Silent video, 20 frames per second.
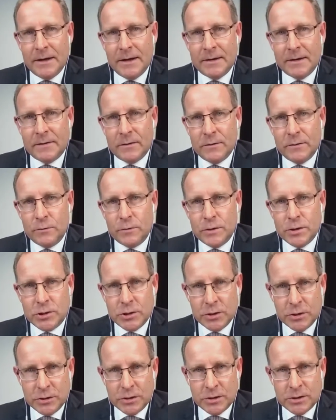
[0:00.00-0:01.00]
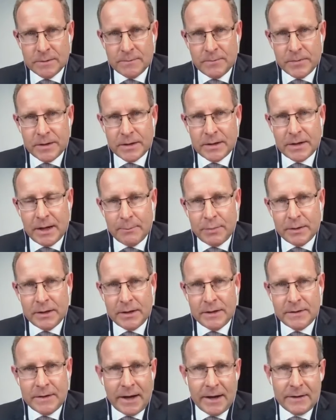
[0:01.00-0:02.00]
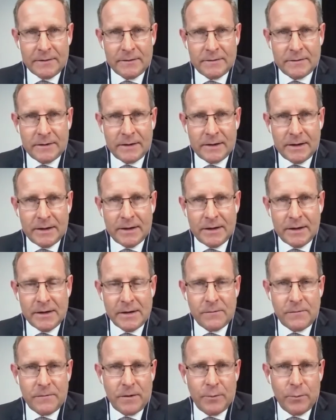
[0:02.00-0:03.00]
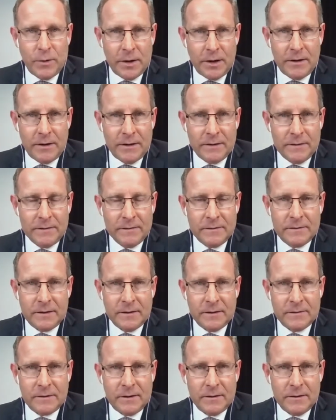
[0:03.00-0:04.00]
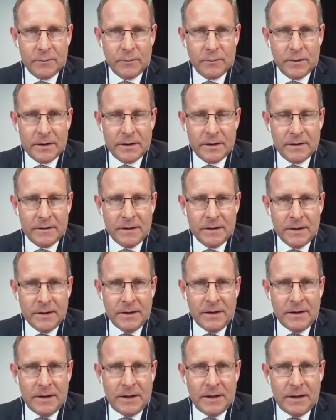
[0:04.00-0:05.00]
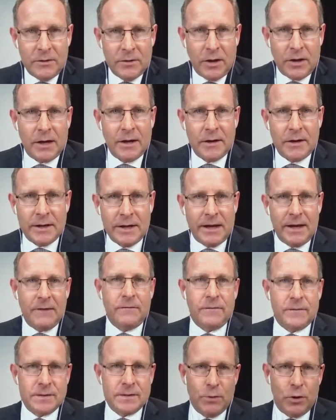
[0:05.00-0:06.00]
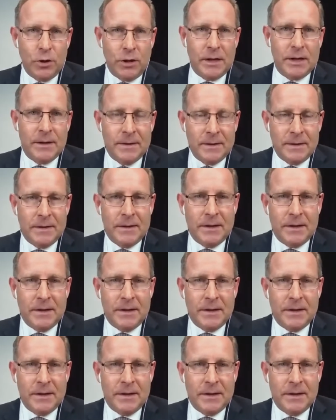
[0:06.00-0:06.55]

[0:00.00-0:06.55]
to reduce company tax from where it is so that we can not only have smaller